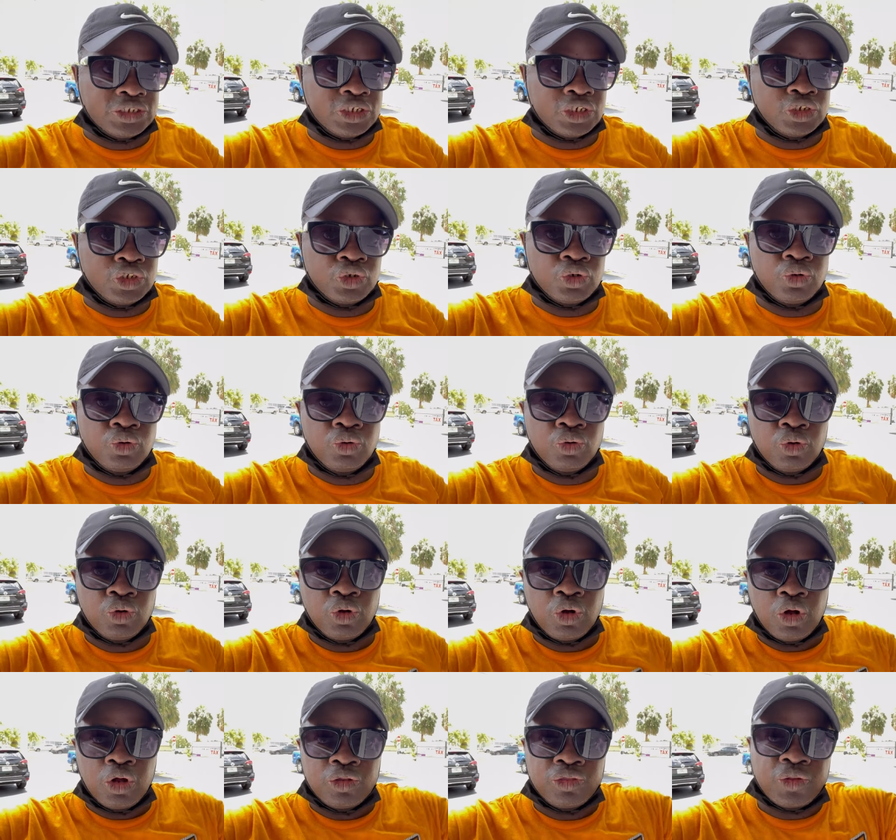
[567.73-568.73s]
to do
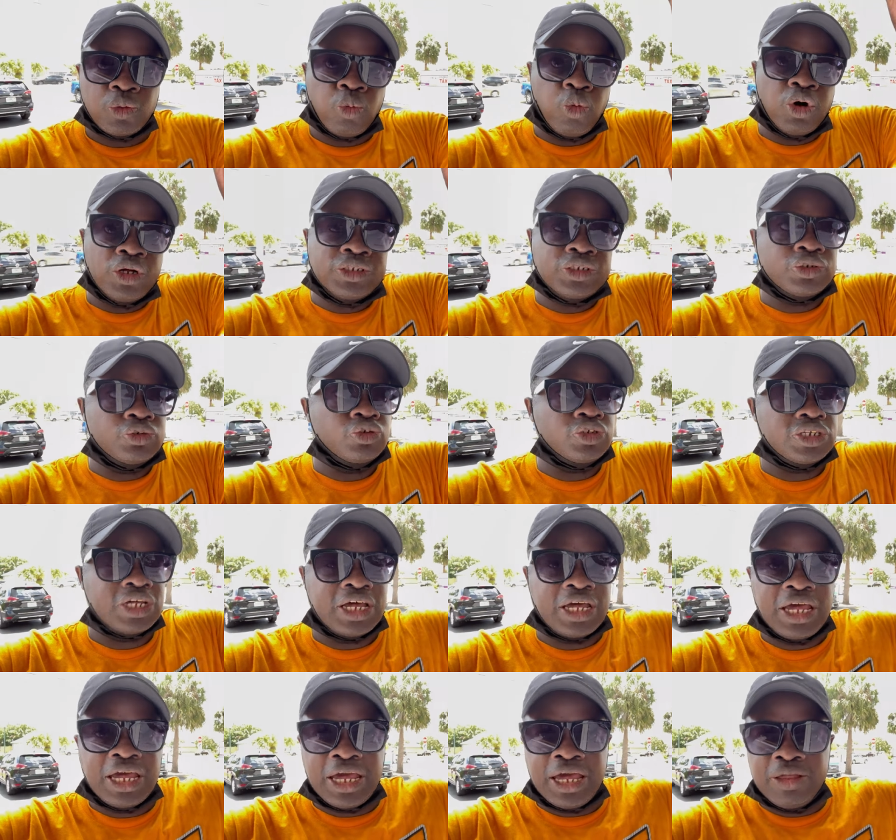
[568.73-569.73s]
the windows
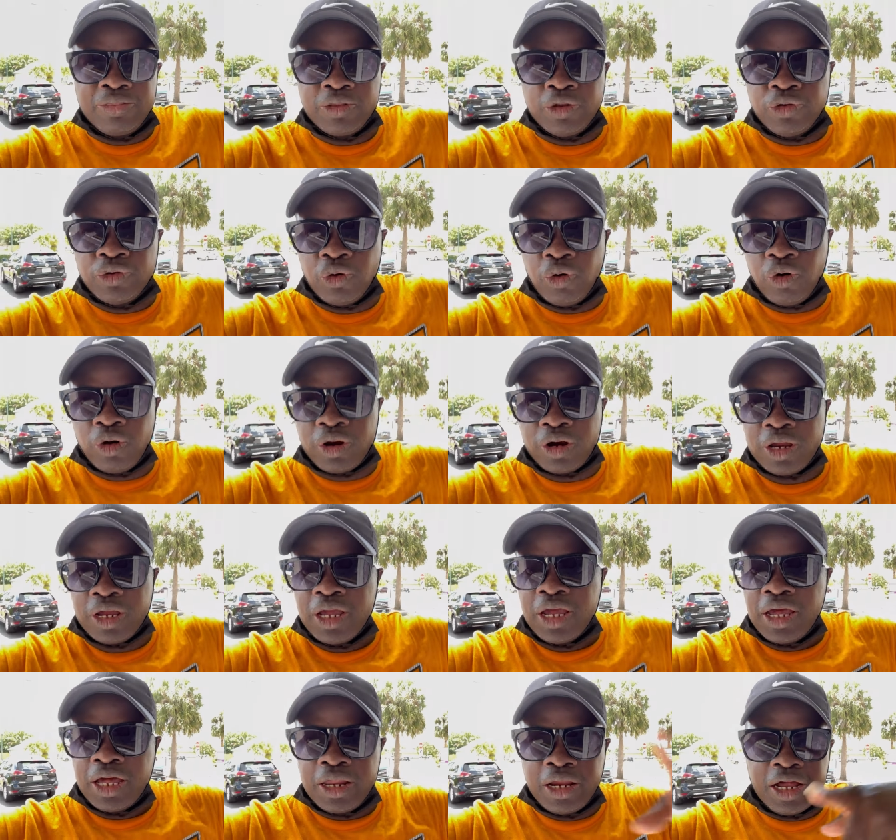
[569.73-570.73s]
and the door.
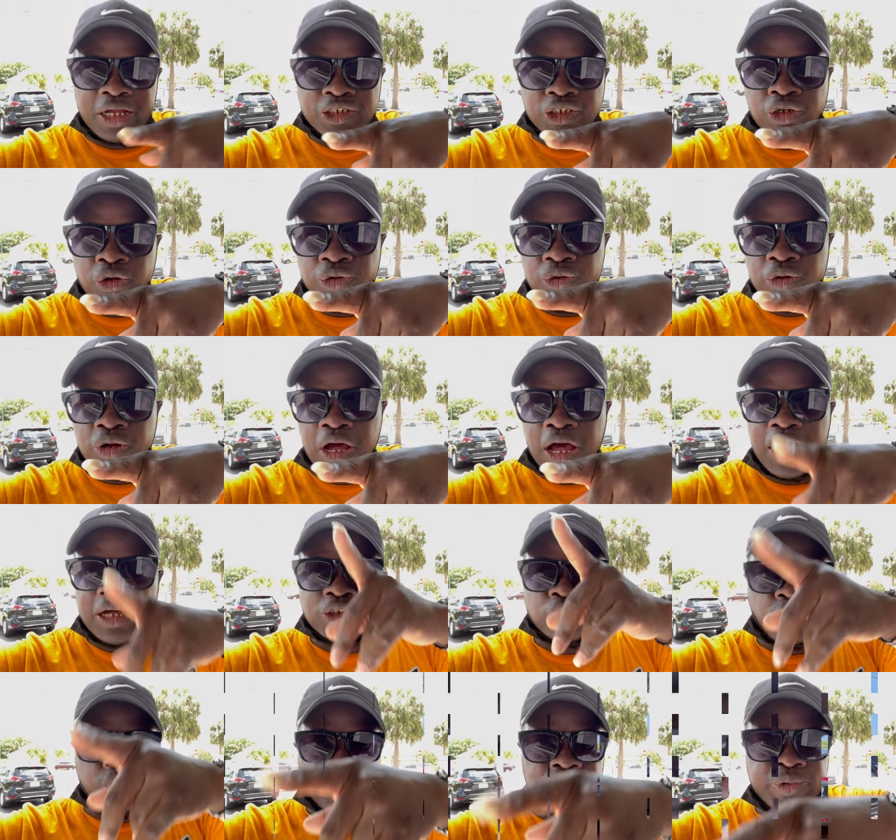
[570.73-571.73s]
And I'll show you
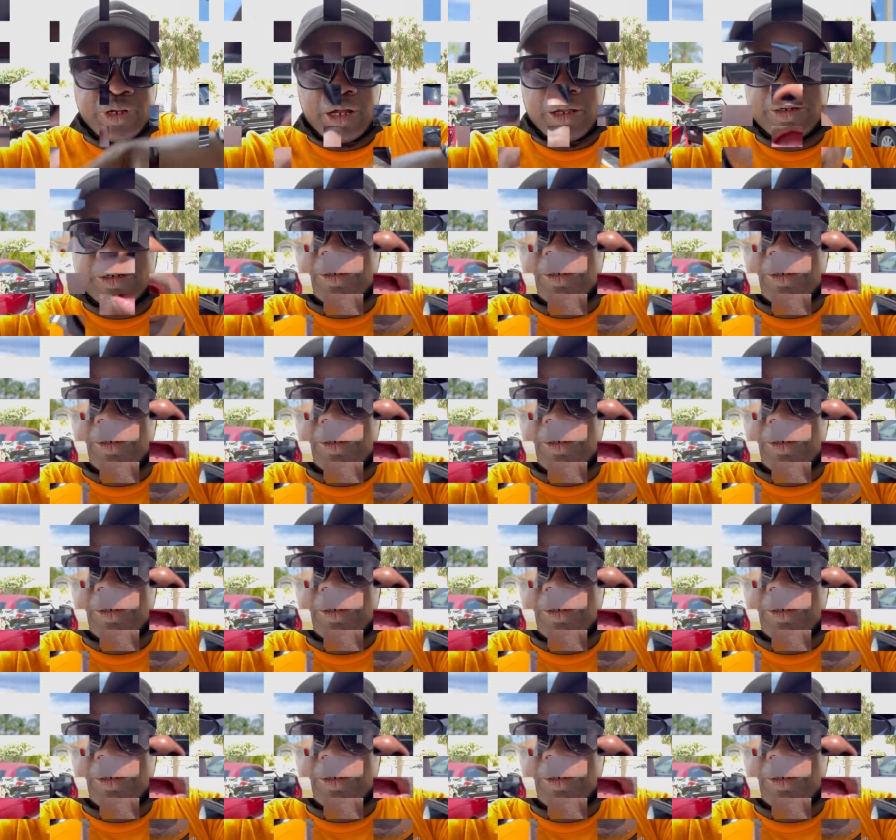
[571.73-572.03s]
guys when I'm done.